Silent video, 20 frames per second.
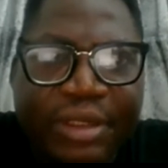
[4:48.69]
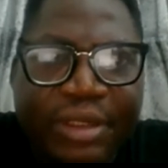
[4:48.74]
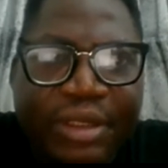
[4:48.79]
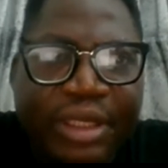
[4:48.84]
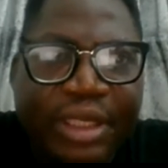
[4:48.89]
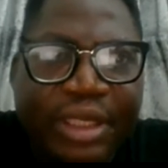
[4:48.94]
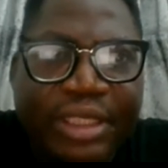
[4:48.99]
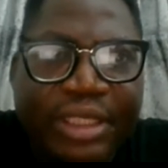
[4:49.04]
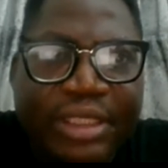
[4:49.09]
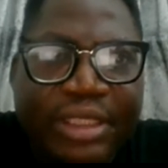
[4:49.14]

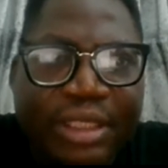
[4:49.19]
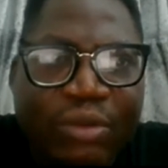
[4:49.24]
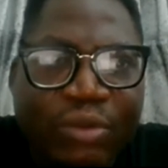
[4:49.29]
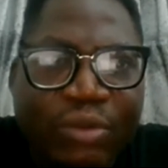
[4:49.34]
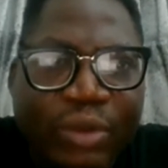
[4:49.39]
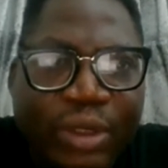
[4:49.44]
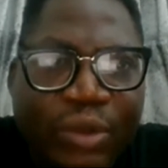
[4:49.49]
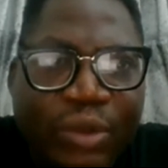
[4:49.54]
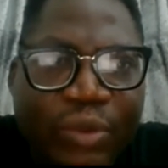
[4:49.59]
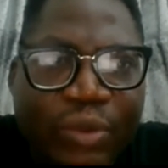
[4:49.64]
Yesterday we
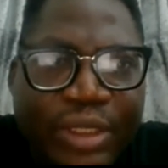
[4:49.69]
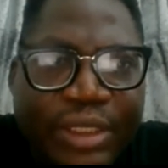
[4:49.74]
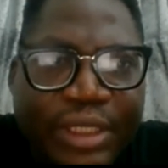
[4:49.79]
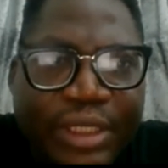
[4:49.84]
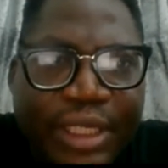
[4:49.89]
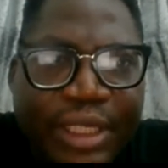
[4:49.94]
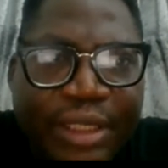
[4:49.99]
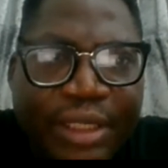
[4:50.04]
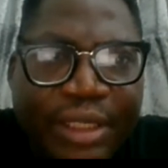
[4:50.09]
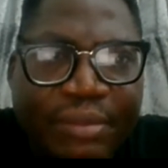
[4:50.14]
were with
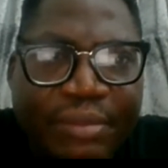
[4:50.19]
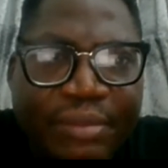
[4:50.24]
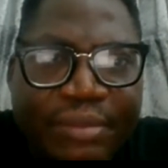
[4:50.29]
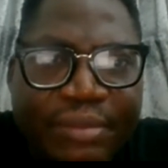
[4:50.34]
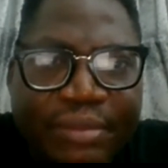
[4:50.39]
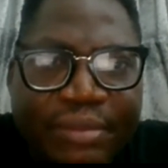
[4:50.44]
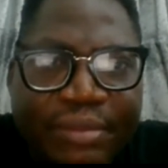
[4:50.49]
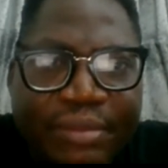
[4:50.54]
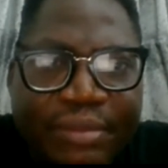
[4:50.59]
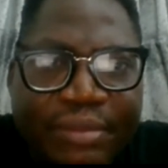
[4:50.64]

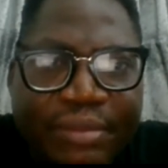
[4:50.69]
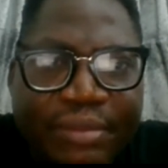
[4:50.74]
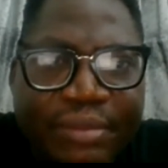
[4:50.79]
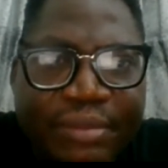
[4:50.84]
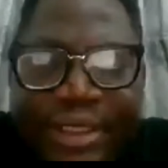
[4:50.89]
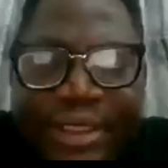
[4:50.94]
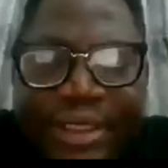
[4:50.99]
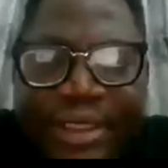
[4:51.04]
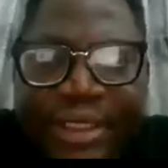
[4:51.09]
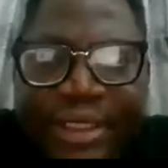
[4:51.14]

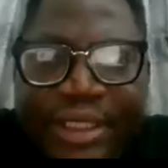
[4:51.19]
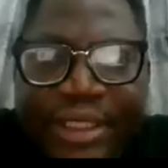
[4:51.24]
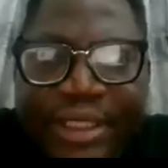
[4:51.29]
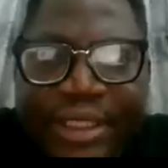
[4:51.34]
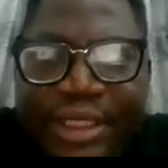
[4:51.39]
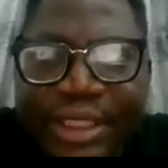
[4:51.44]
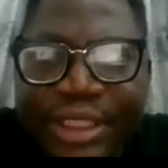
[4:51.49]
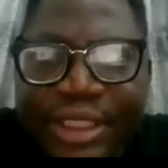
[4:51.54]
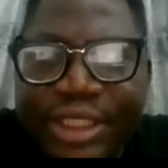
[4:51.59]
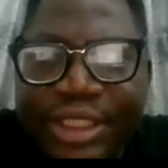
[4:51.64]

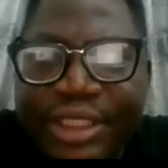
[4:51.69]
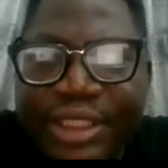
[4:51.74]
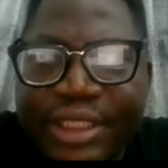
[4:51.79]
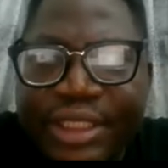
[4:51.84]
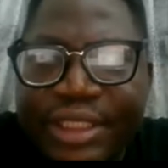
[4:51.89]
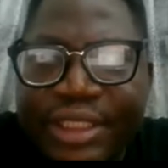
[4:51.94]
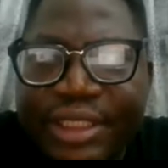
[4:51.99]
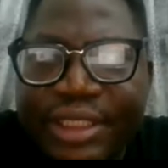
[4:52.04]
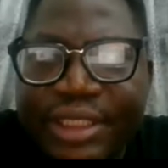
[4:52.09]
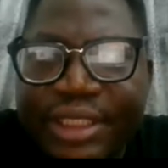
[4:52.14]

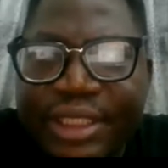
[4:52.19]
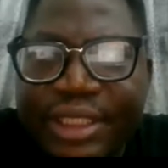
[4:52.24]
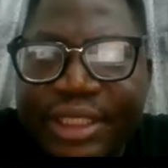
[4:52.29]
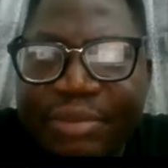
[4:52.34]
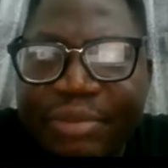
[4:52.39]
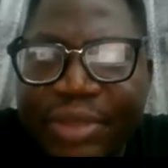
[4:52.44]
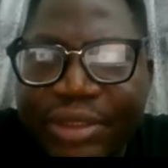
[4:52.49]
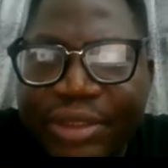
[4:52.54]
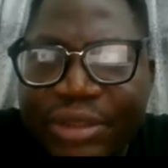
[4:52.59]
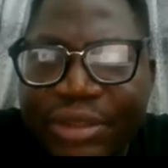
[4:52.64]

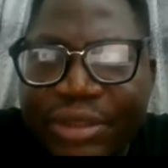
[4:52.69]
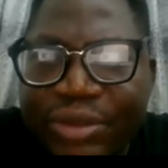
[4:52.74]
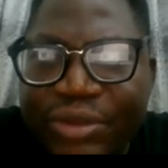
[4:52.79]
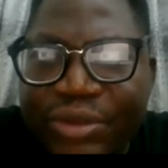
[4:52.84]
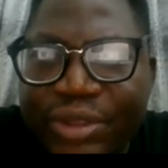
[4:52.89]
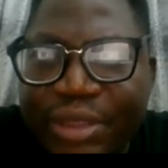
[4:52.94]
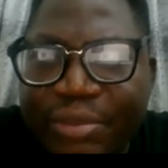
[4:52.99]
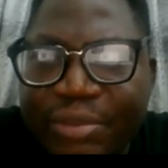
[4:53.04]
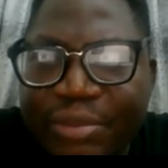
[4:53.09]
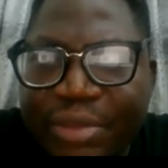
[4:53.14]
CGCC, Pastor
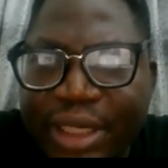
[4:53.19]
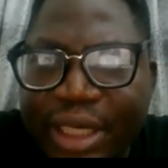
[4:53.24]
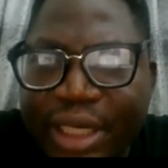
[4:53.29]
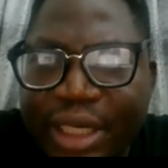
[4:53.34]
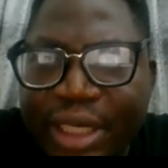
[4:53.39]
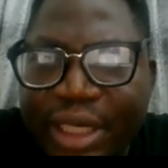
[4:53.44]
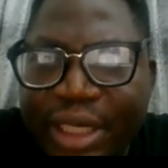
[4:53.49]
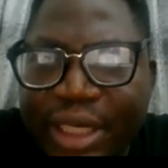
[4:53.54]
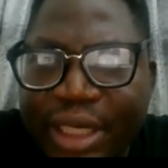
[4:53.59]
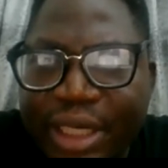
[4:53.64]
Tunde
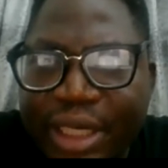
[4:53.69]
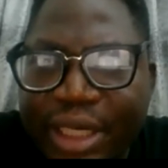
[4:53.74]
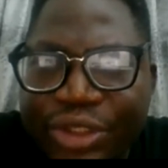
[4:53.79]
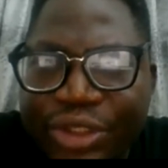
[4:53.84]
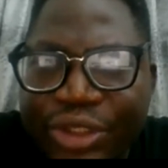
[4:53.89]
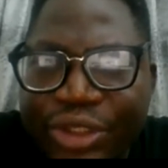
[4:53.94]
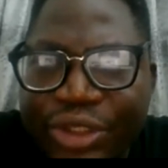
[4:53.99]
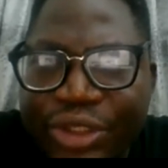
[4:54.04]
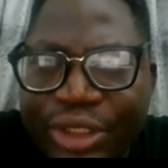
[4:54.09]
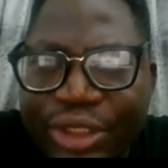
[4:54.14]
Bakari's
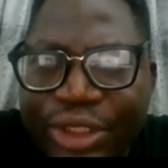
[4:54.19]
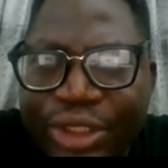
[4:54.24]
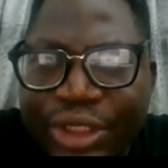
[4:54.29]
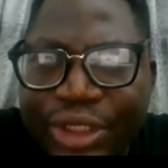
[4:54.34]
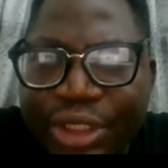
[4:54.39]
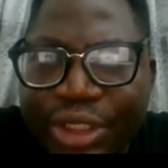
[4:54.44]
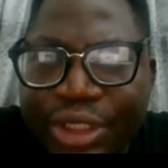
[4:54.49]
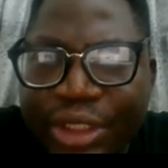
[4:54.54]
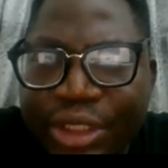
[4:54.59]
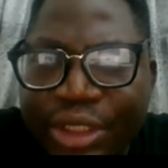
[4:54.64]

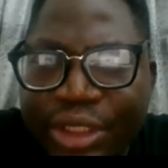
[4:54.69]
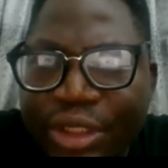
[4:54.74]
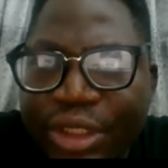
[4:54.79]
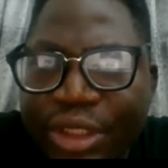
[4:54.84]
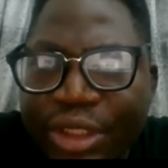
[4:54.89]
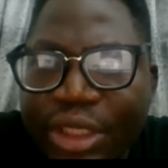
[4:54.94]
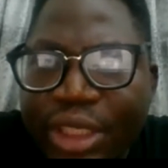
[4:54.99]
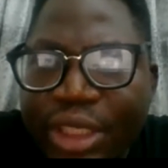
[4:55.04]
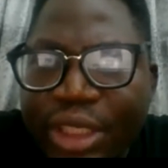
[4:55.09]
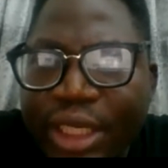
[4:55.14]
church.
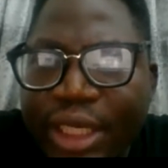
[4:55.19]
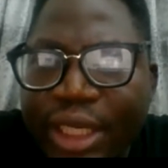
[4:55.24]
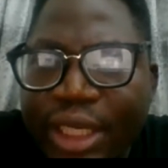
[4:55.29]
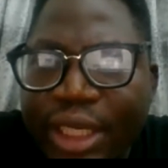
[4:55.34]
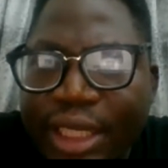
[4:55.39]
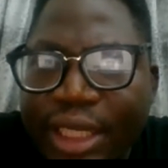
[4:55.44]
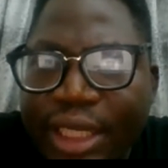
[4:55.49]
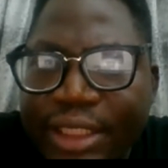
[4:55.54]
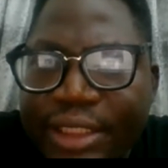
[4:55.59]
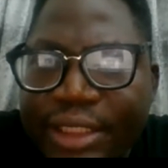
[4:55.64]
They had
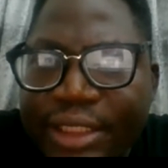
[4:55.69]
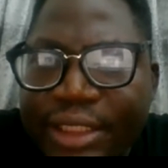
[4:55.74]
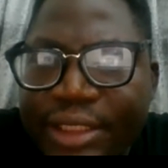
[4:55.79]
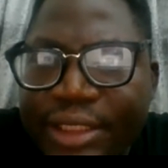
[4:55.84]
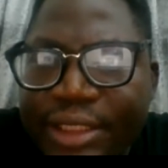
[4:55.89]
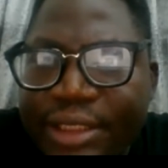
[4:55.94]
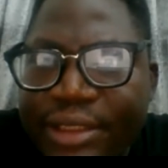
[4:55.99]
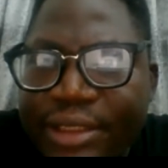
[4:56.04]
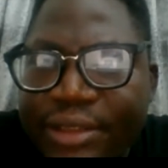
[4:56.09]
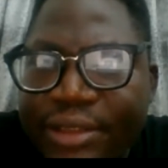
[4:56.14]

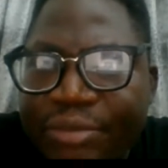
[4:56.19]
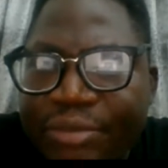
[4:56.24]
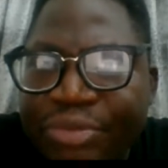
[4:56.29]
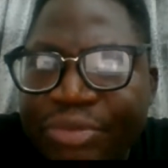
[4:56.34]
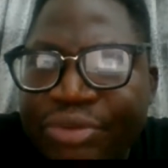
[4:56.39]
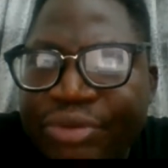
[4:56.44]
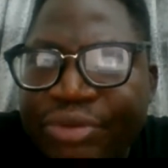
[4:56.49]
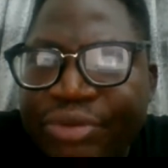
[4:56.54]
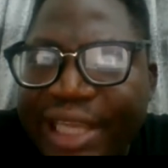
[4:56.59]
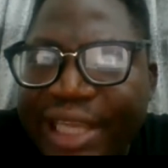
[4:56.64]
this
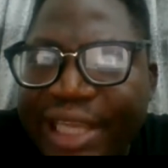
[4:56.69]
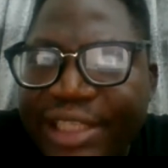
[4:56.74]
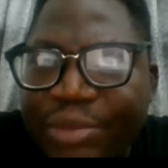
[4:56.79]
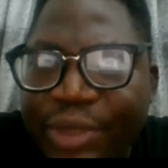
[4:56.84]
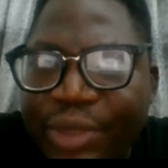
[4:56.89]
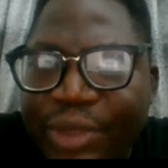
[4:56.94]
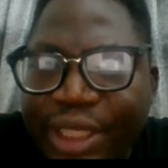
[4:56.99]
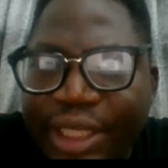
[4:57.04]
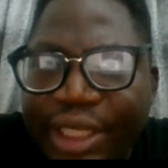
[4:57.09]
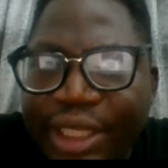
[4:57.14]
prize
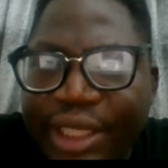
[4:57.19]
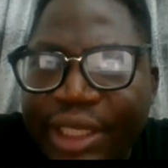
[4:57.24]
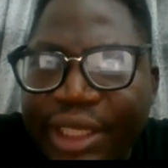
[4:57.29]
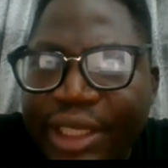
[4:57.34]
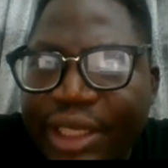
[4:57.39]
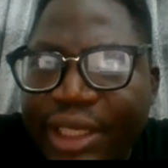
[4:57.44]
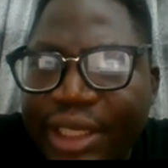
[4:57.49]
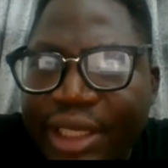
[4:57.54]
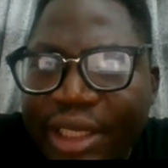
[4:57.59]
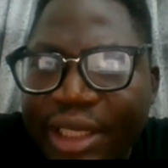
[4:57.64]
money
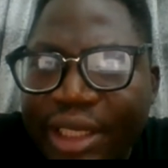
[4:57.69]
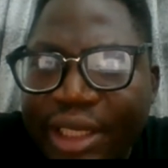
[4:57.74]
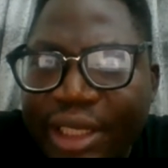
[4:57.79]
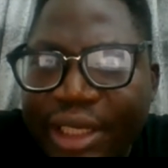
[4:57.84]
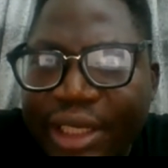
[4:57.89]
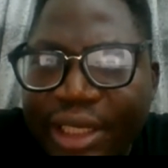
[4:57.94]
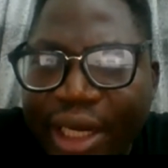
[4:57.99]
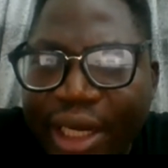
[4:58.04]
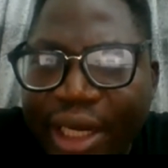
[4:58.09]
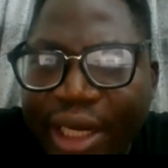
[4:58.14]
that
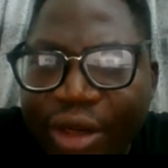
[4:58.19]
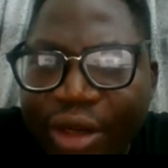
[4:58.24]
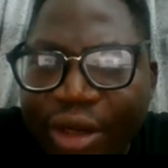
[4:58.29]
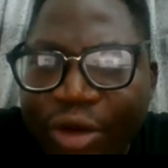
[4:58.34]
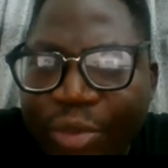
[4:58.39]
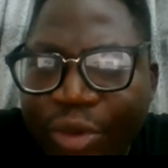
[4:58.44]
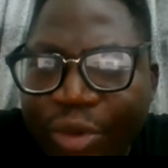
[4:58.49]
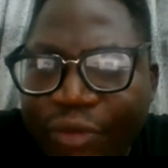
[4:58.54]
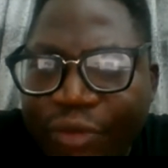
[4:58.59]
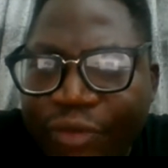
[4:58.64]
a group of
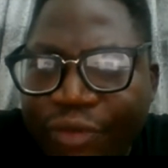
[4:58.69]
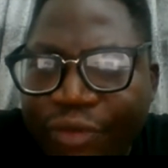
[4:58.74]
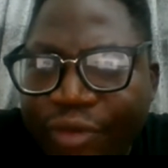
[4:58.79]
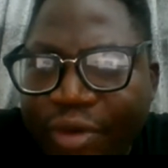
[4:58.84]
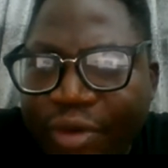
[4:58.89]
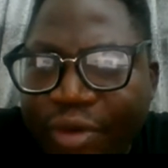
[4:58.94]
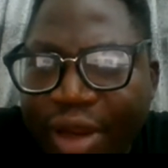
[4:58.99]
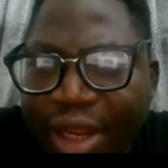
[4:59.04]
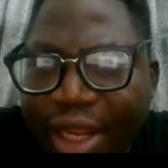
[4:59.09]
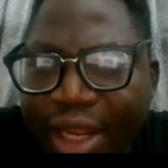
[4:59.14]

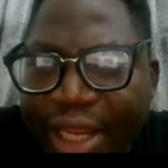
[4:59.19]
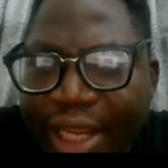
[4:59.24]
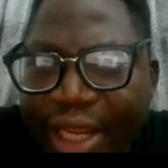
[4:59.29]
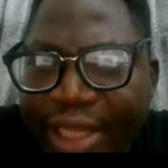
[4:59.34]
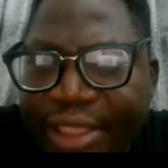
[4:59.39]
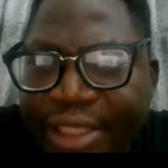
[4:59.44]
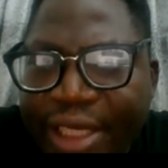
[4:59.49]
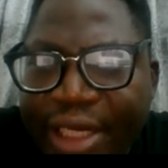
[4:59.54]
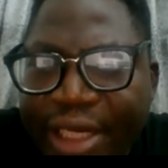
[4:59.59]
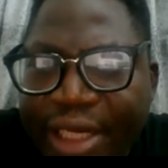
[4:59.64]

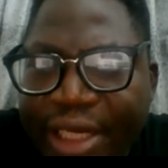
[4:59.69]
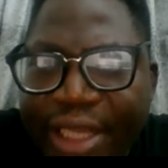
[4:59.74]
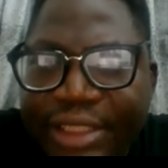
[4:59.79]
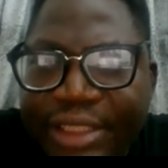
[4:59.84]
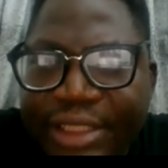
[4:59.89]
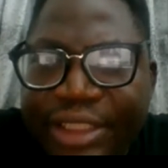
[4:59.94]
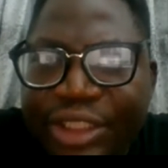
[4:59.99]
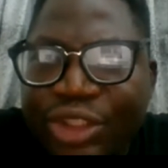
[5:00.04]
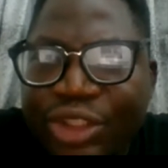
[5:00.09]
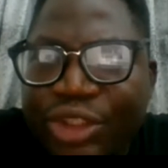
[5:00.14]
HNIs in the
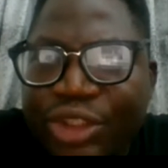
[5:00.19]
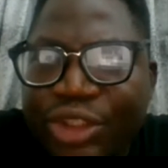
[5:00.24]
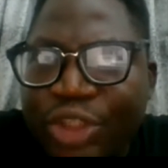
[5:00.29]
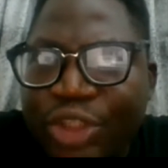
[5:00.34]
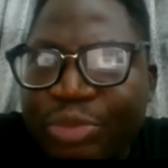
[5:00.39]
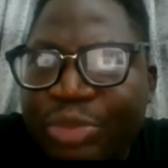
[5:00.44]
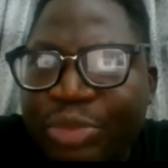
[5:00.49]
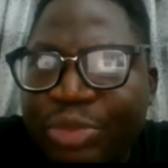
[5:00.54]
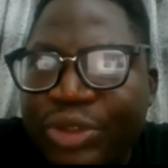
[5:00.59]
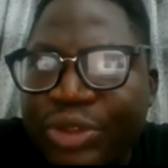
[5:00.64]
church put
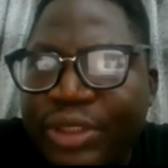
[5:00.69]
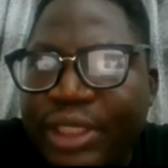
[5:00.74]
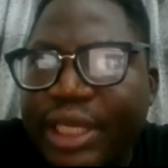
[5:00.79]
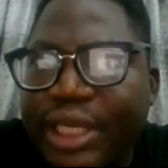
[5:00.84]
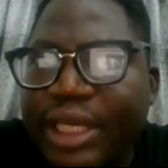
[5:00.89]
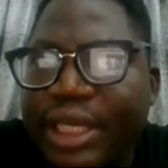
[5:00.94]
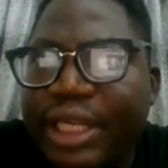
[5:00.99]
together